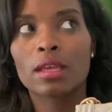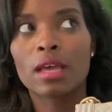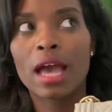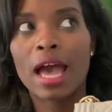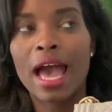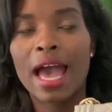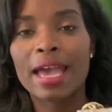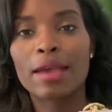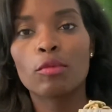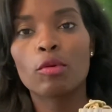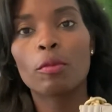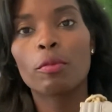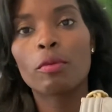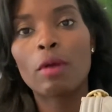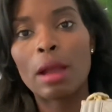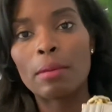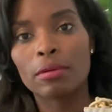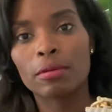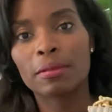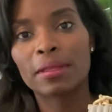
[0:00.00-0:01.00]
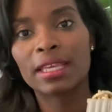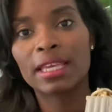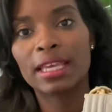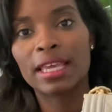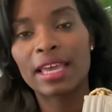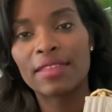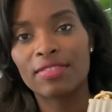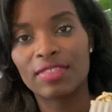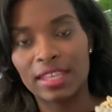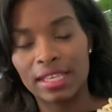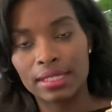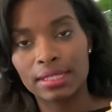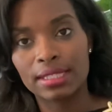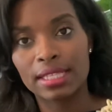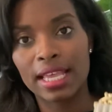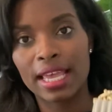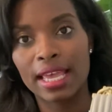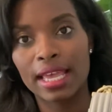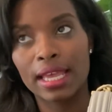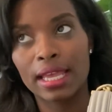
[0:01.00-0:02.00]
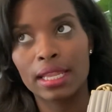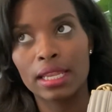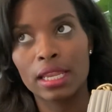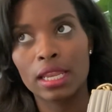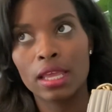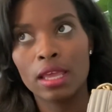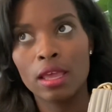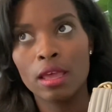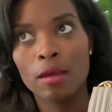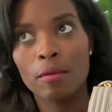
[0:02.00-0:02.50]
I will probably get this in